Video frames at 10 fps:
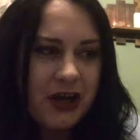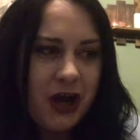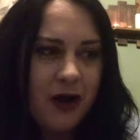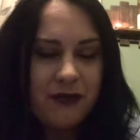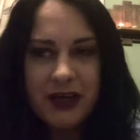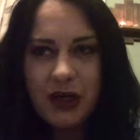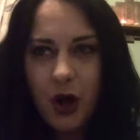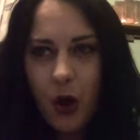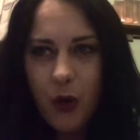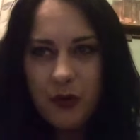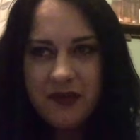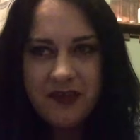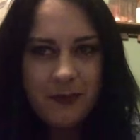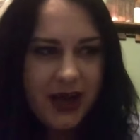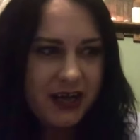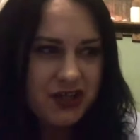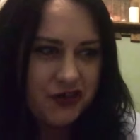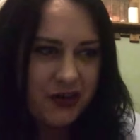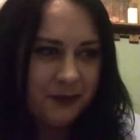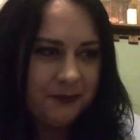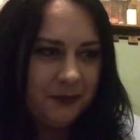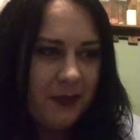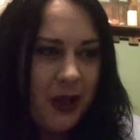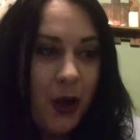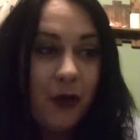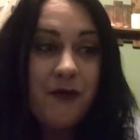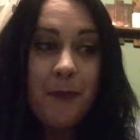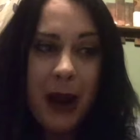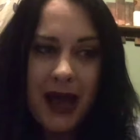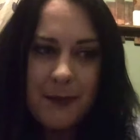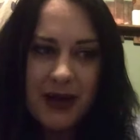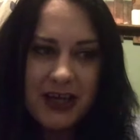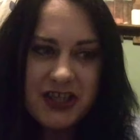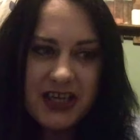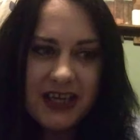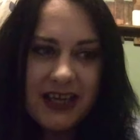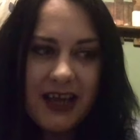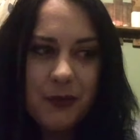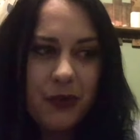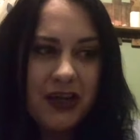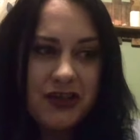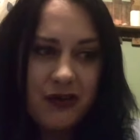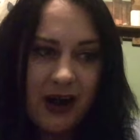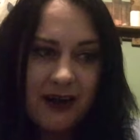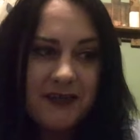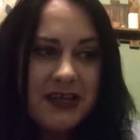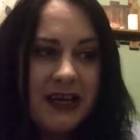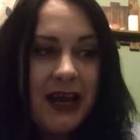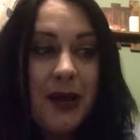covering the whole spectrum of black magic and witchcraft.